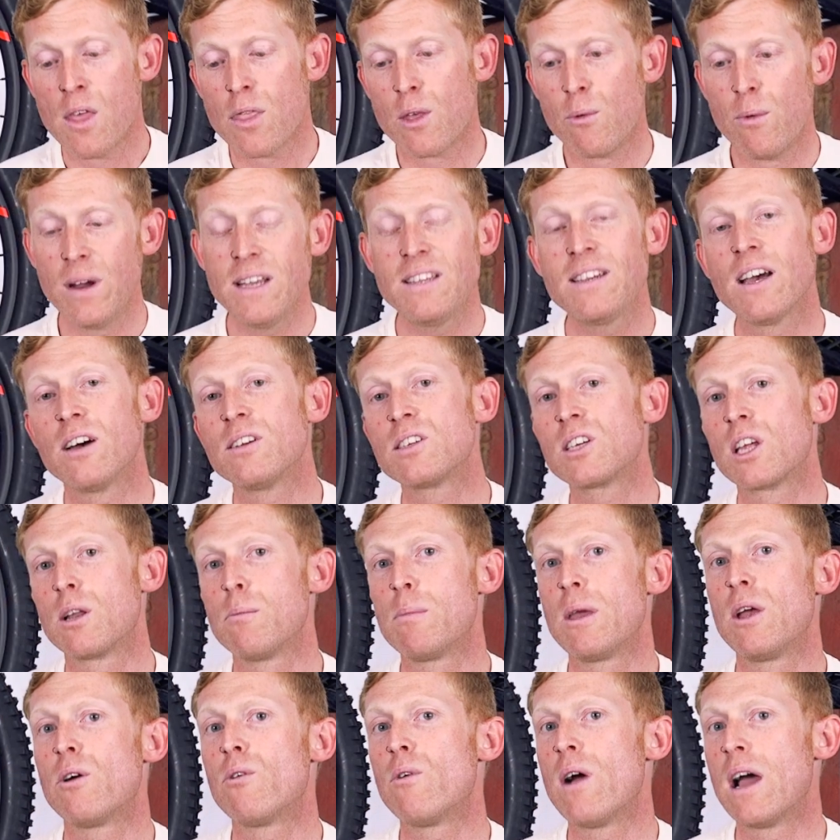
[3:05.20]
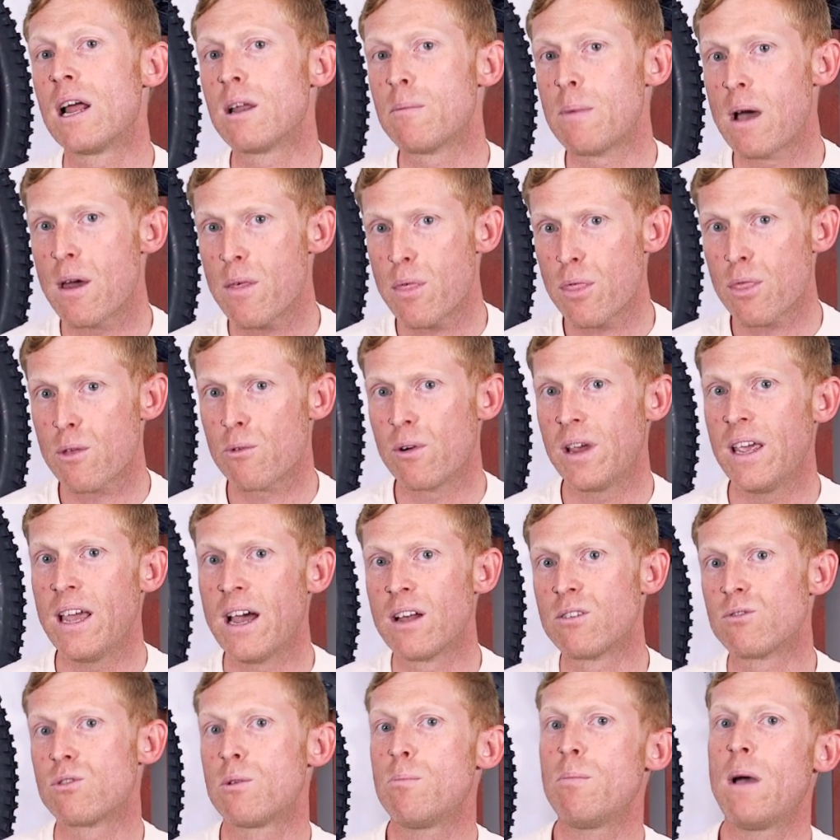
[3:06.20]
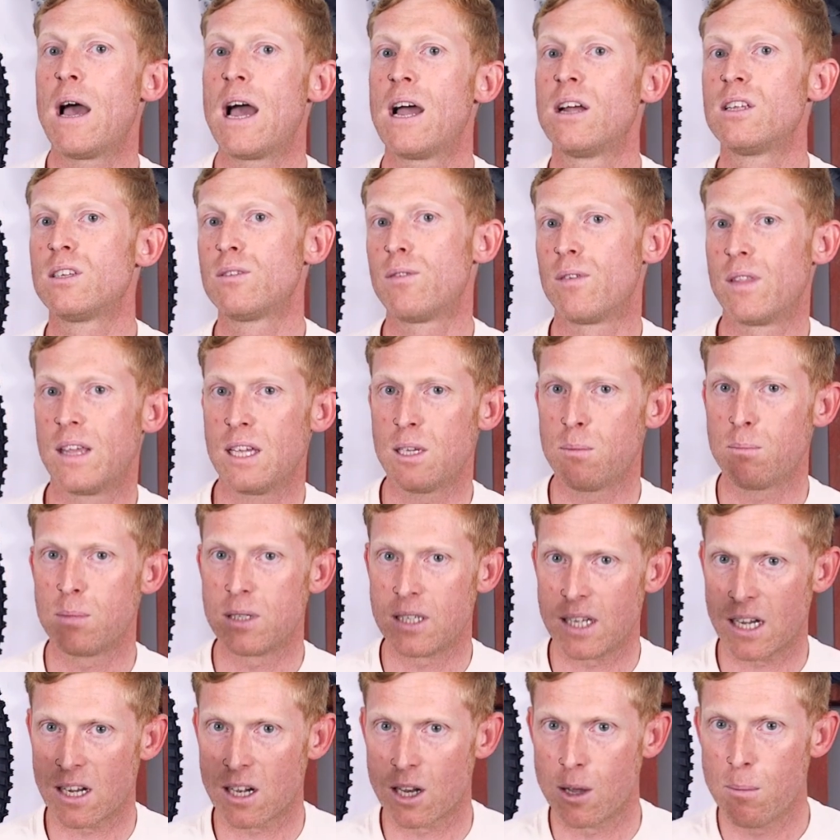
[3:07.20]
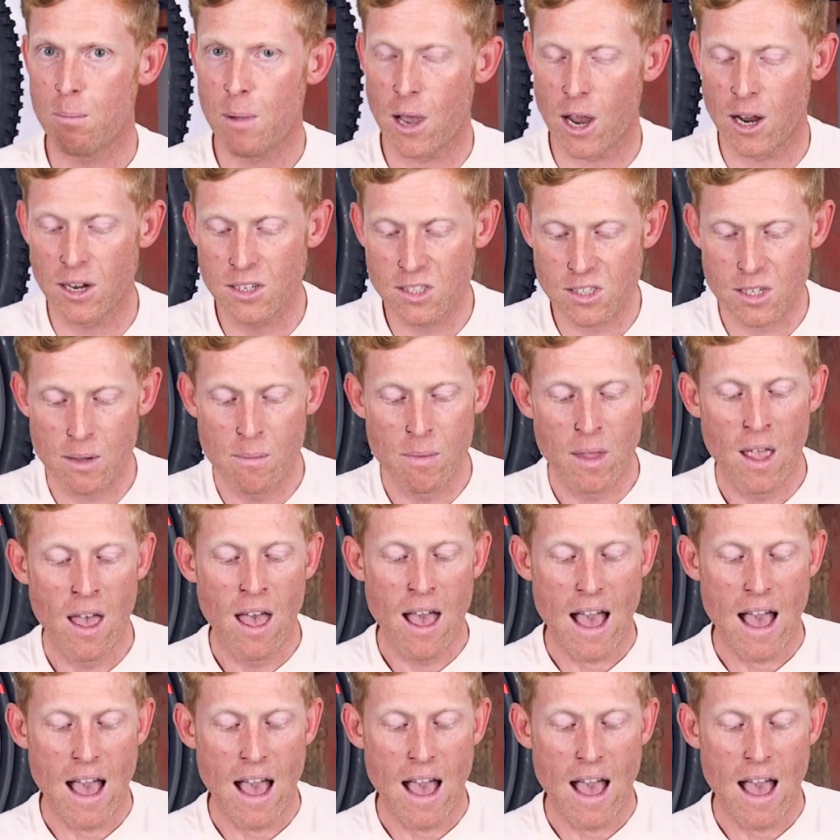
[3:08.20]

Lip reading: The retail is going to be around about £300 for this particular post,